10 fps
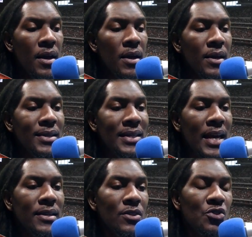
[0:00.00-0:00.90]
The
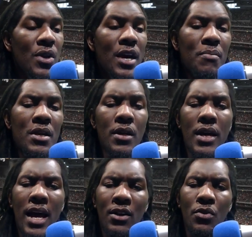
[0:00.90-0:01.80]
Texans are trying to be good
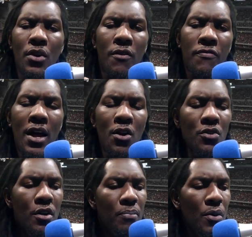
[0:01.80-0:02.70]
guys. We're going to follow
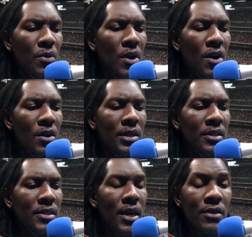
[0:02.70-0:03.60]
the protocol and
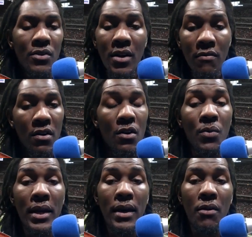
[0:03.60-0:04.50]
the standard. You're never going to
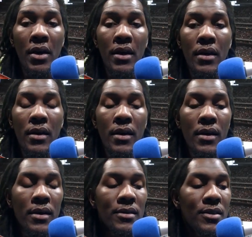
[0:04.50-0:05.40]
win that way.
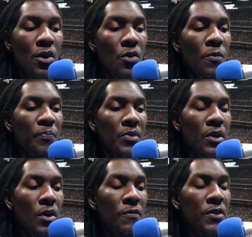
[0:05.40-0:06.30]
So,
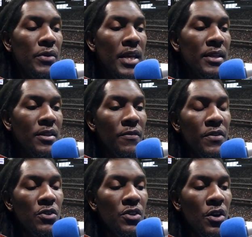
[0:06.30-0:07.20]
you know, a few things in the
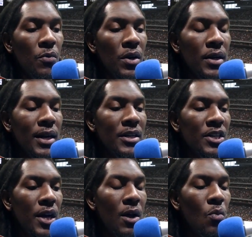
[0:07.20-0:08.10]
future, you know, we're looking at
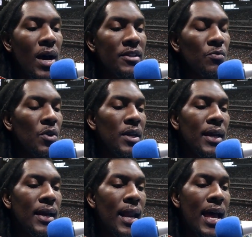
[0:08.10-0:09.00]
Deshaun Watson. We're looking
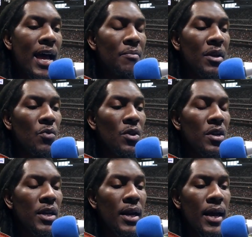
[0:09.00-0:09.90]
at alignment. We're
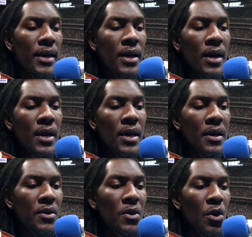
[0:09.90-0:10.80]
looking at,
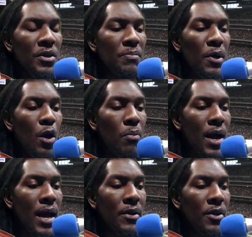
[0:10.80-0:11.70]
you know, is Bill
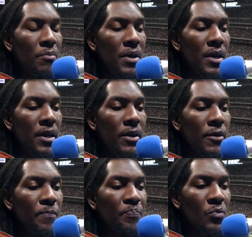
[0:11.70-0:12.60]
O'Brien going to be here?